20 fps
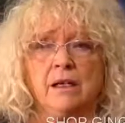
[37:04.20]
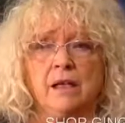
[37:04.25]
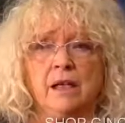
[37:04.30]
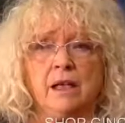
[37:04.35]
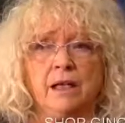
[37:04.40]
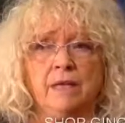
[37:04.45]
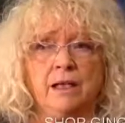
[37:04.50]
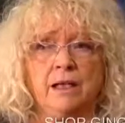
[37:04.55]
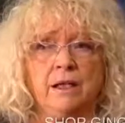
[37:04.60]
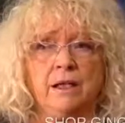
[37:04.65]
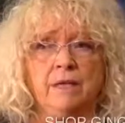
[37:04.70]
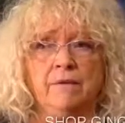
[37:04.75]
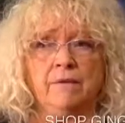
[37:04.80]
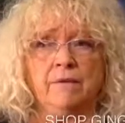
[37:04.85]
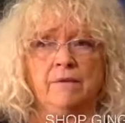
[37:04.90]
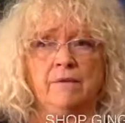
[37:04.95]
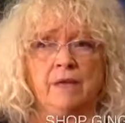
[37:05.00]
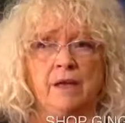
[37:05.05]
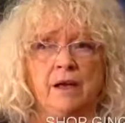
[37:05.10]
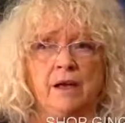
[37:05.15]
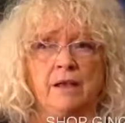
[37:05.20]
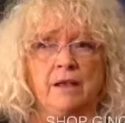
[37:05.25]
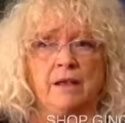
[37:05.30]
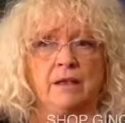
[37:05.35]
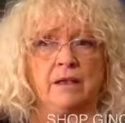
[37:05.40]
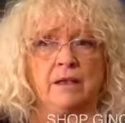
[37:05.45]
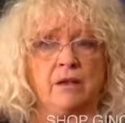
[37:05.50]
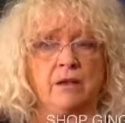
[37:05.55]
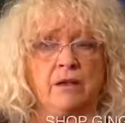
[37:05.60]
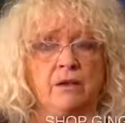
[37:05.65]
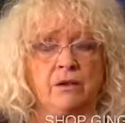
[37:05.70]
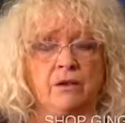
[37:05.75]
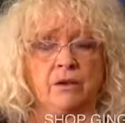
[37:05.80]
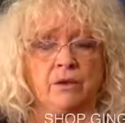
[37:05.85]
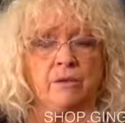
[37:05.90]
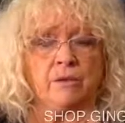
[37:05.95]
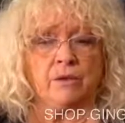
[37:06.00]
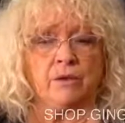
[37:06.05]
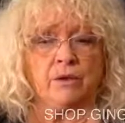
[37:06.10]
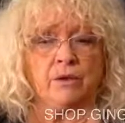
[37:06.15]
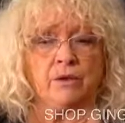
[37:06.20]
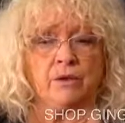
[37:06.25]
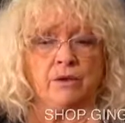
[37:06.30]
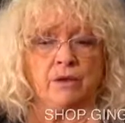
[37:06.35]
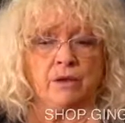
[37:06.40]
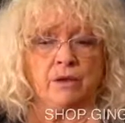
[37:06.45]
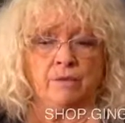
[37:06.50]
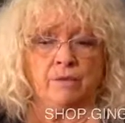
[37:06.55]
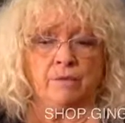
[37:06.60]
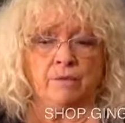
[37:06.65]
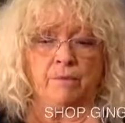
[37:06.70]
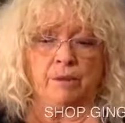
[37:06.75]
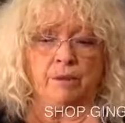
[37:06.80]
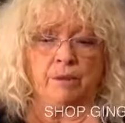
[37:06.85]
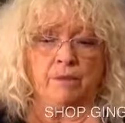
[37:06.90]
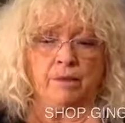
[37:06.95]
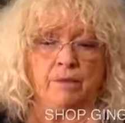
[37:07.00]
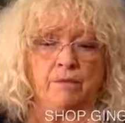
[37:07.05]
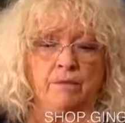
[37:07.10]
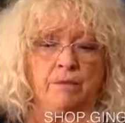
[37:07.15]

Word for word: and live that not only with yourself but